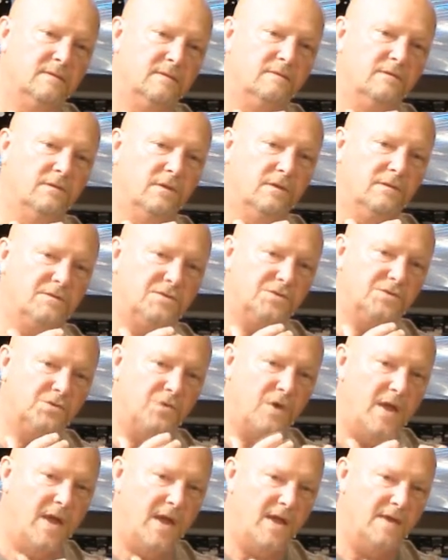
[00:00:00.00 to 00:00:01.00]
full of
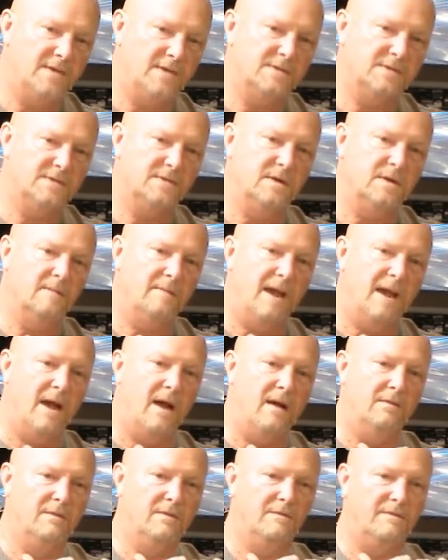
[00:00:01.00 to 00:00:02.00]
stress
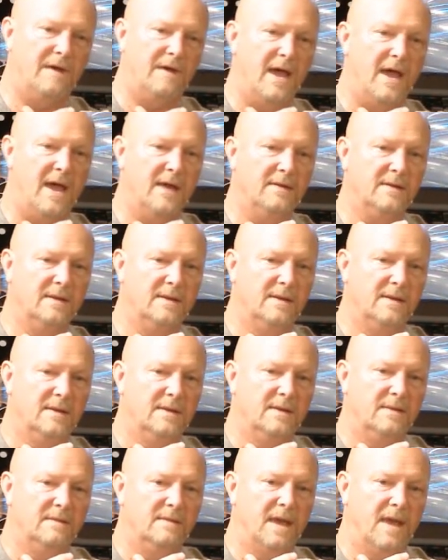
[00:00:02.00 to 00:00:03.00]
about the fact
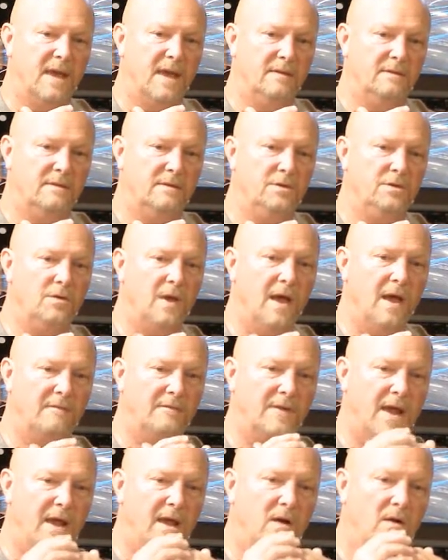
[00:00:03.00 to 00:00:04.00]
that you have
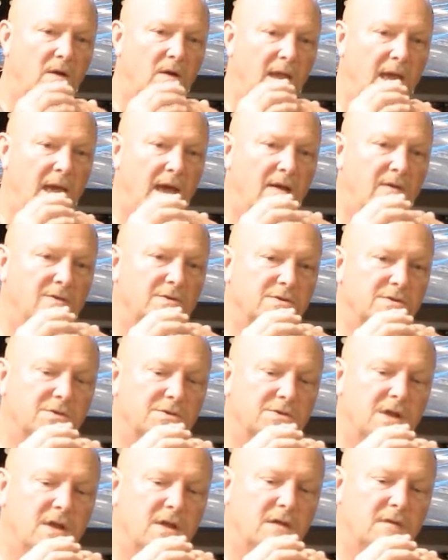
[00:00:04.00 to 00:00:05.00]
now allowed
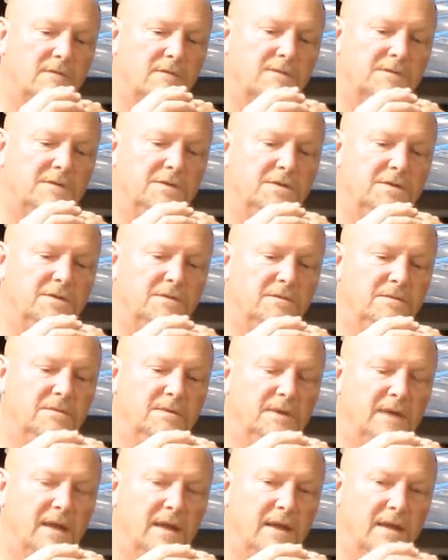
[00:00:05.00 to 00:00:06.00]
yourself to
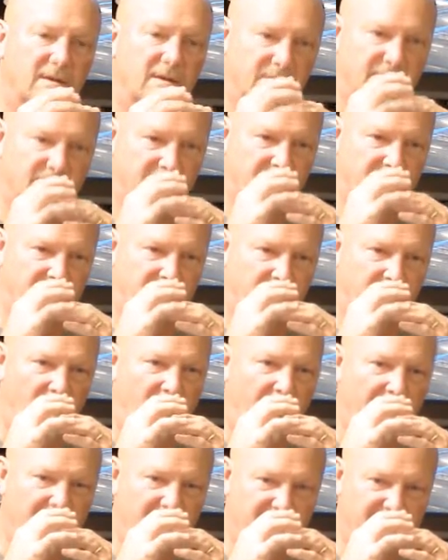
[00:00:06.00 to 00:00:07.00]
live
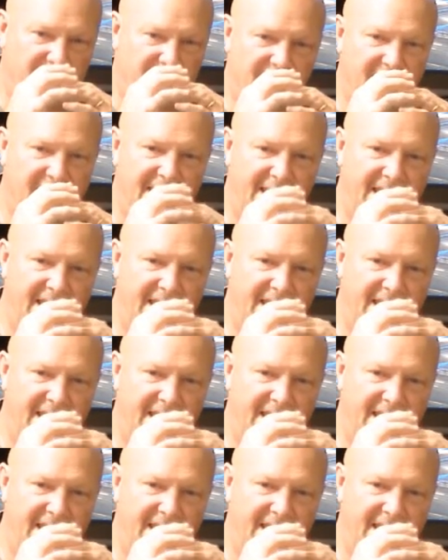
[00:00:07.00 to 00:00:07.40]
right up to the